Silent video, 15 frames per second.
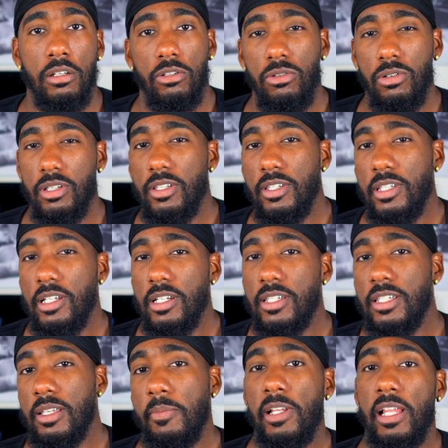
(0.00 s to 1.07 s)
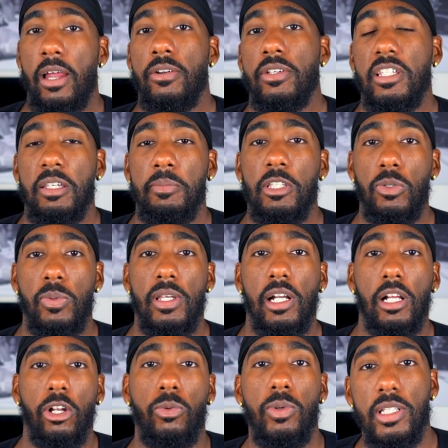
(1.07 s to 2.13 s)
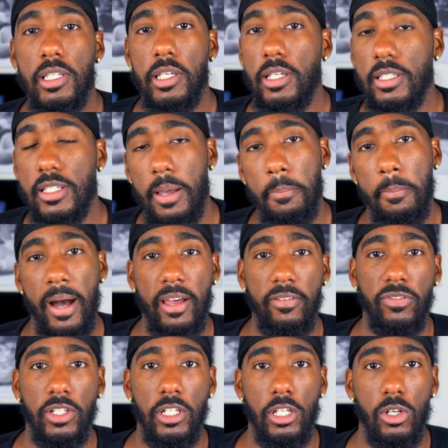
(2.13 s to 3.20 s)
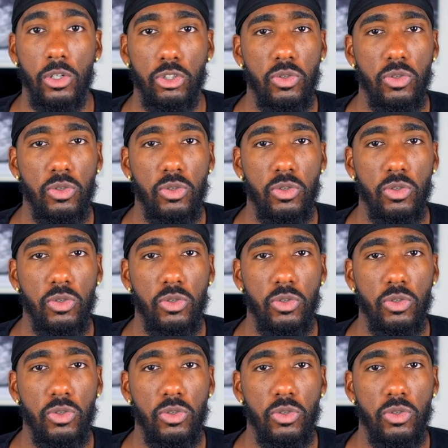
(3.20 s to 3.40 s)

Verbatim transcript: you can see the similarity between Chloe Ting's and my videos.